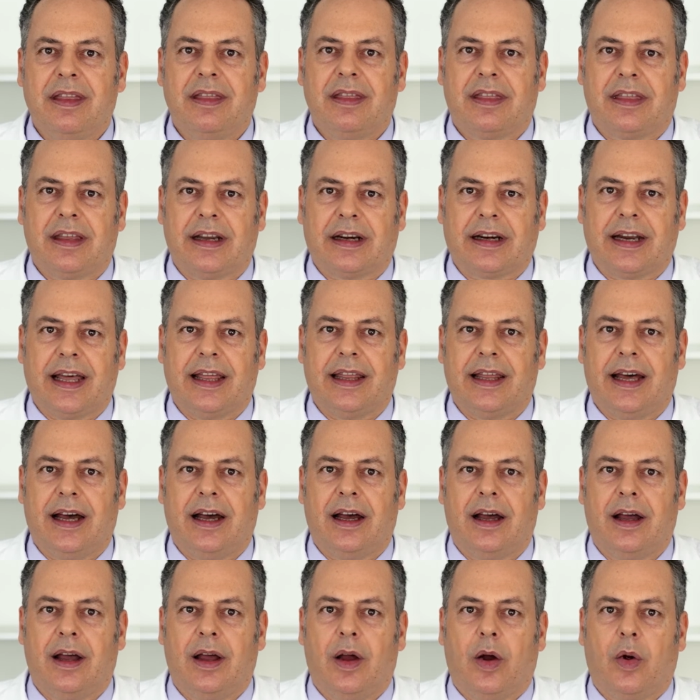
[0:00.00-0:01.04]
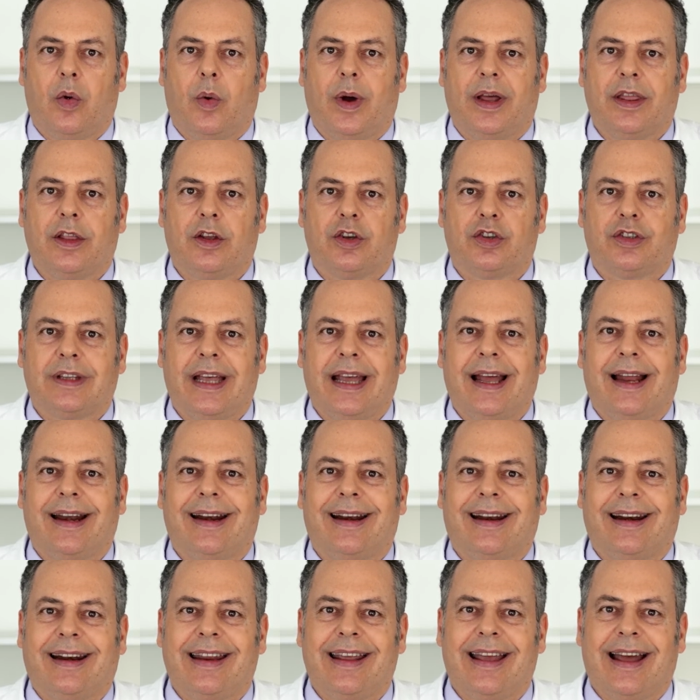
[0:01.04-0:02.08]
only do we not get rid of it,
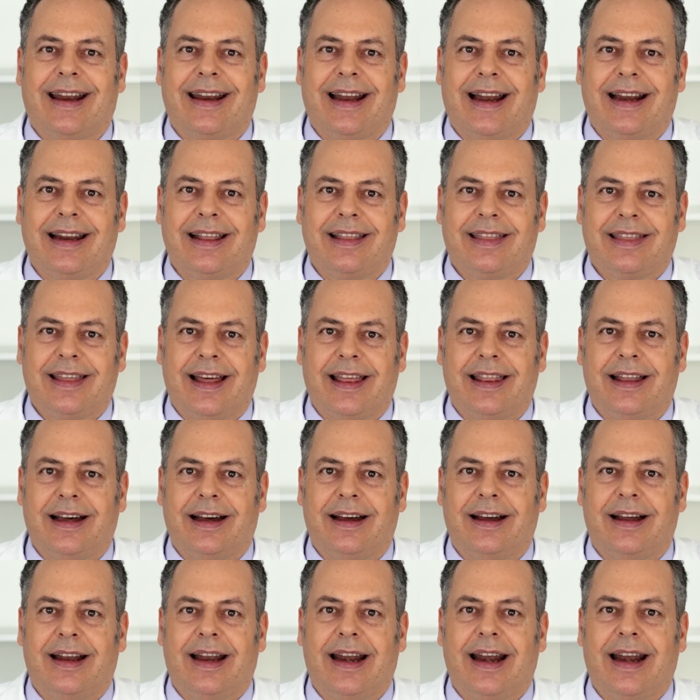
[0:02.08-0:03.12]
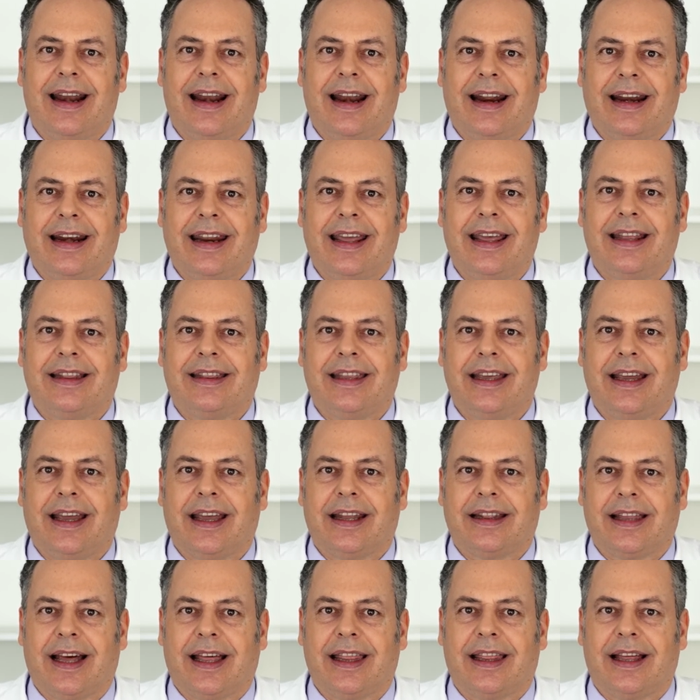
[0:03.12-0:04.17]
but we are making it even stronger.
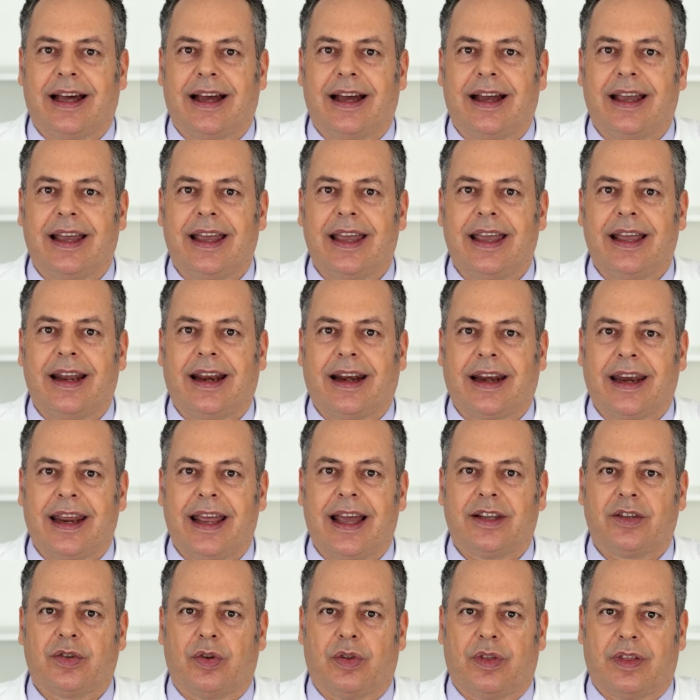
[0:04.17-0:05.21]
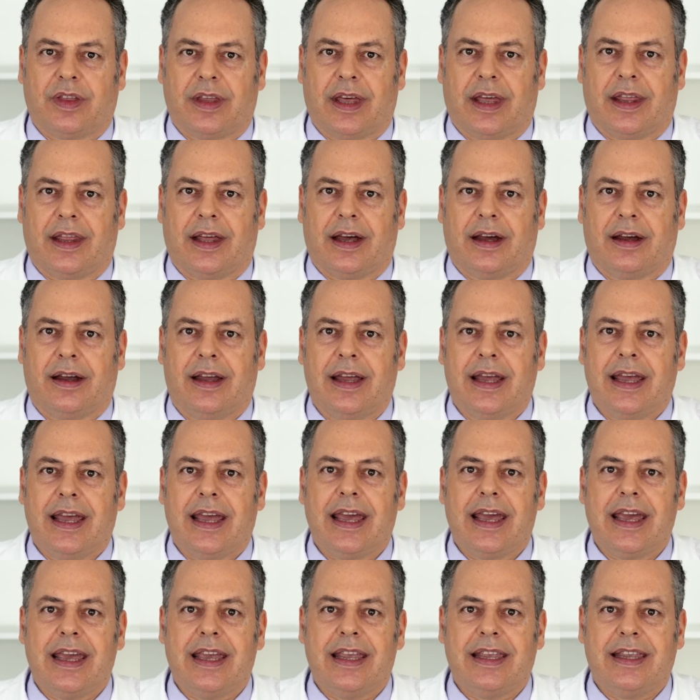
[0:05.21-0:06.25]
The vast majority of traumatic
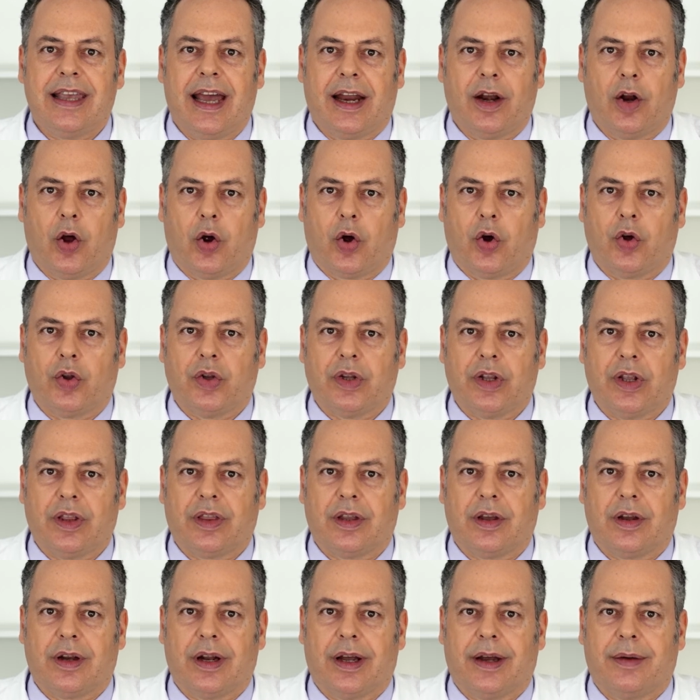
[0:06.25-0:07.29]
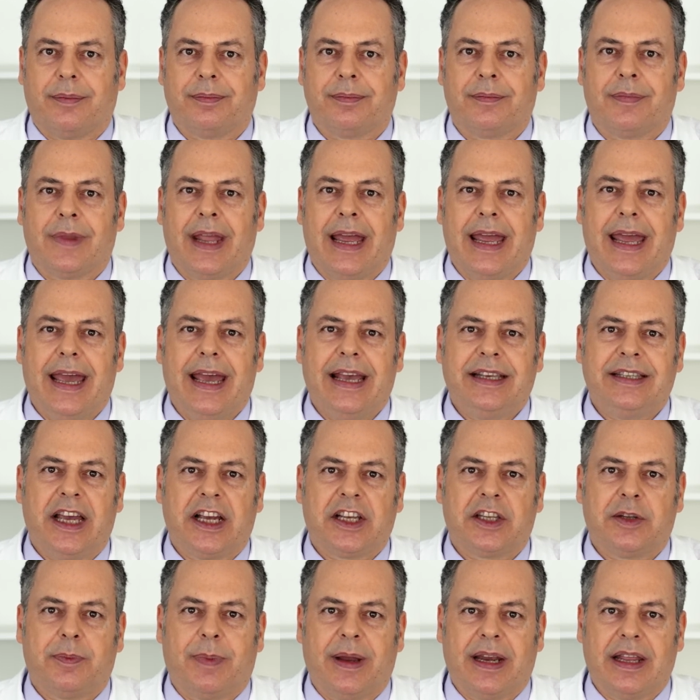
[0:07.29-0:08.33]
episodes originate mainly in the
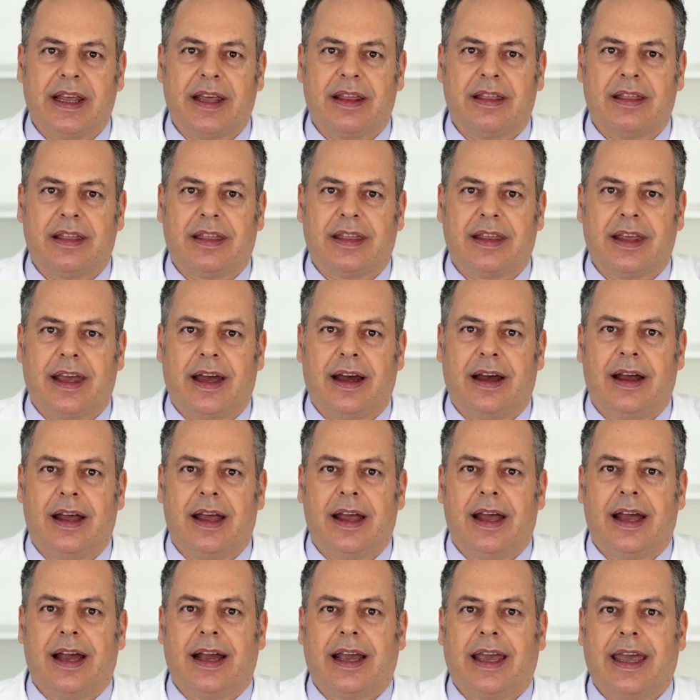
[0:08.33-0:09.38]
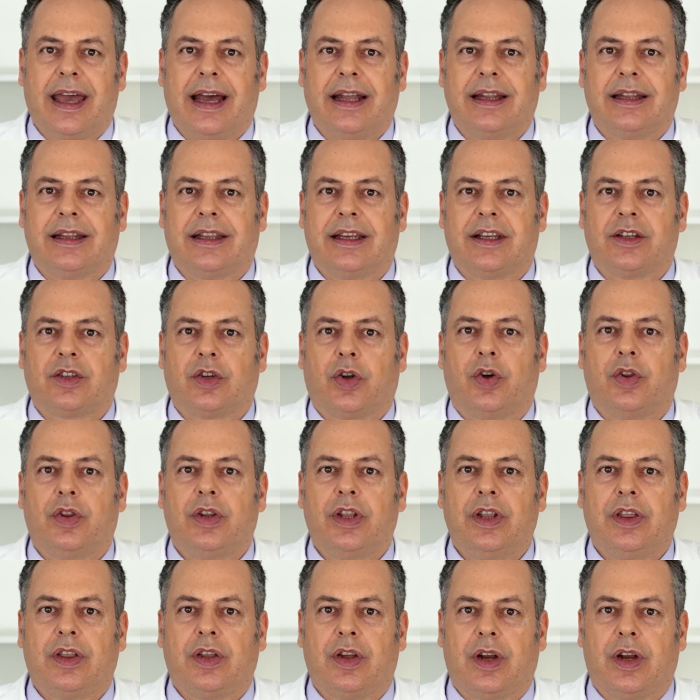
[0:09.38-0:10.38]
early stages of brain development.